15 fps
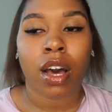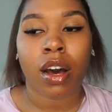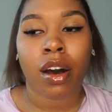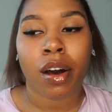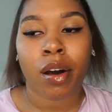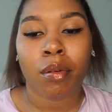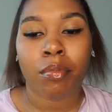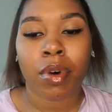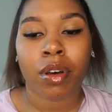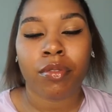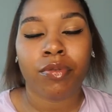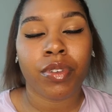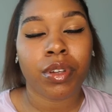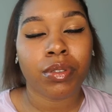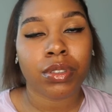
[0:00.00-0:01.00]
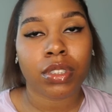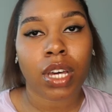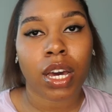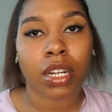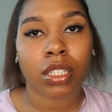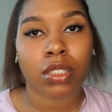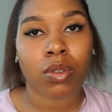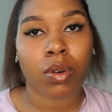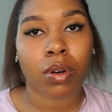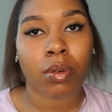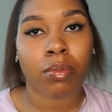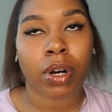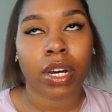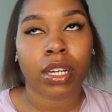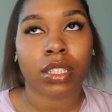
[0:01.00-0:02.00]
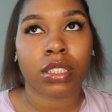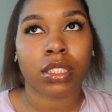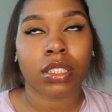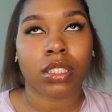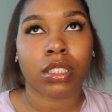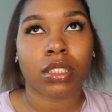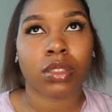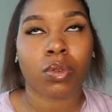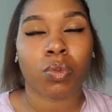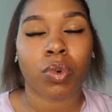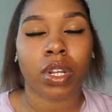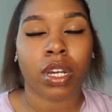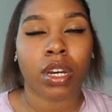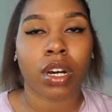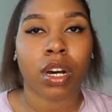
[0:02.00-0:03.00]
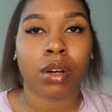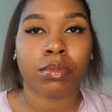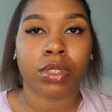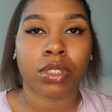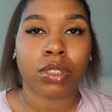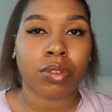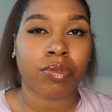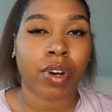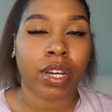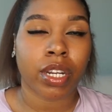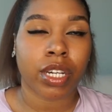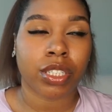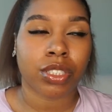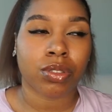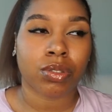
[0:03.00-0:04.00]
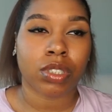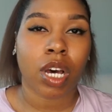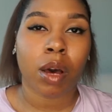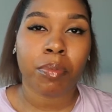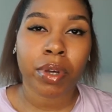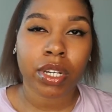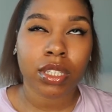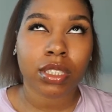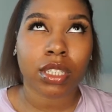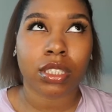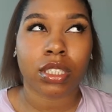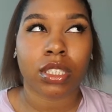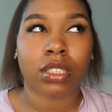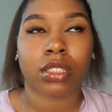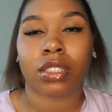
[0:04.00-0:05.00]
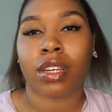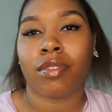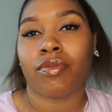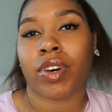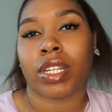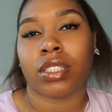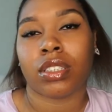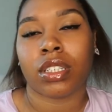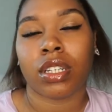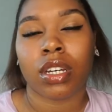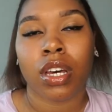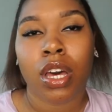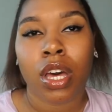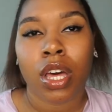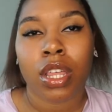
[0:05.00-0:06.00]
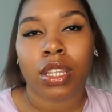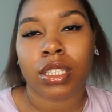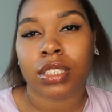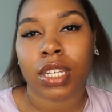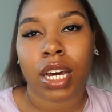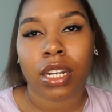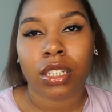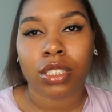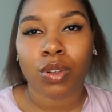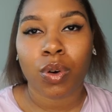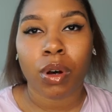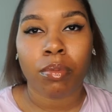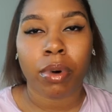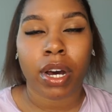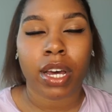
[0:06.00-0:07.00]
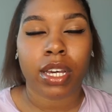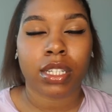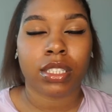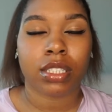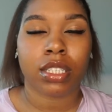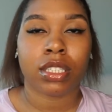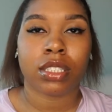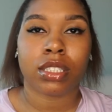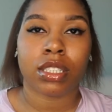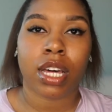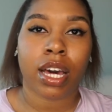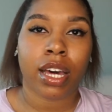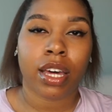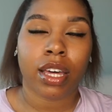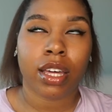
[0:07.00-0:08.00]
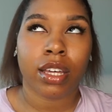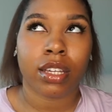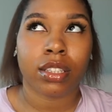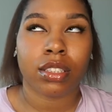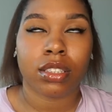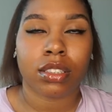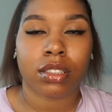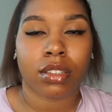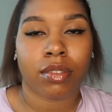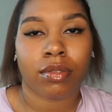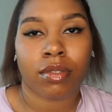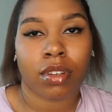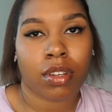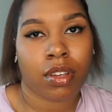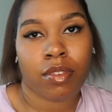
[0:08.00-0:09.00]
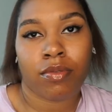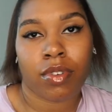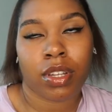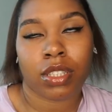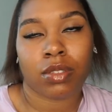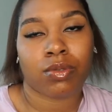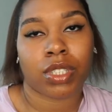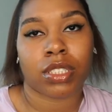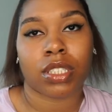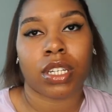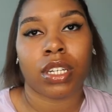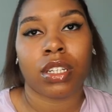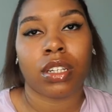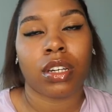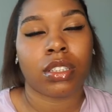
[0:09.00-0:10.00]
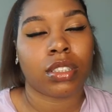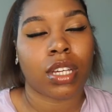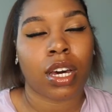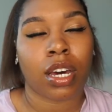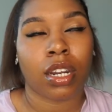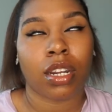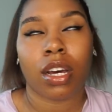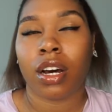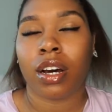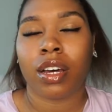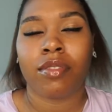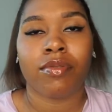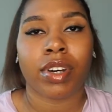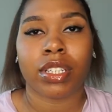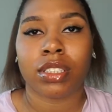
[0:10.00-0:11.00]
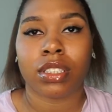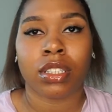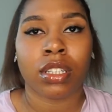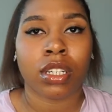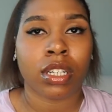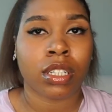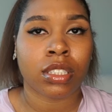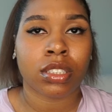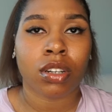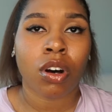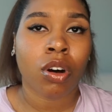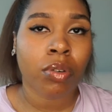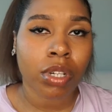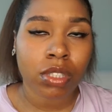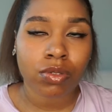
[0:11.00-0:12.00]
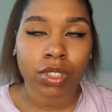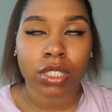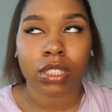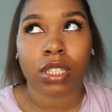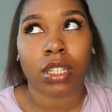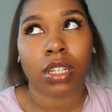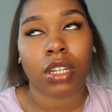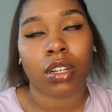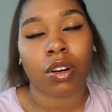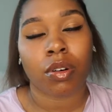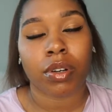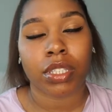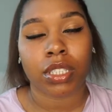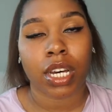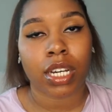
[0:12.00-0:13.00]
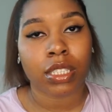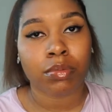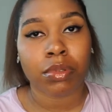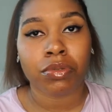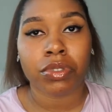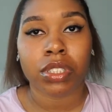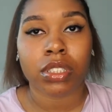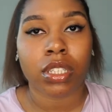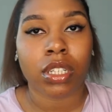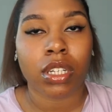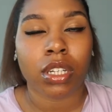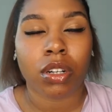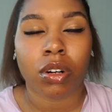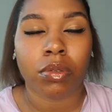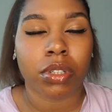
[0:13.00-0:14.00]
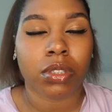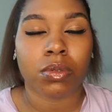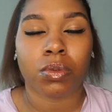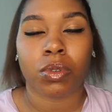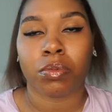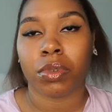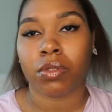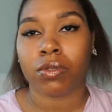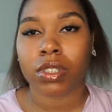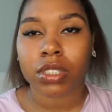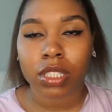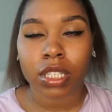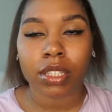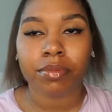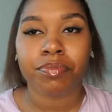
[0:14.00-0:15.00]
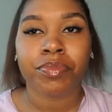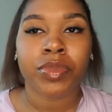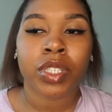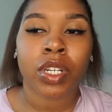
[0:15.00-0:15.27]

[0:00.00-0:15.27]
a few status quo biases when it comes to financial topics such as investing. The status quo bias is that it's risky. Investing is always risky. It always has been risky. It always will be risky.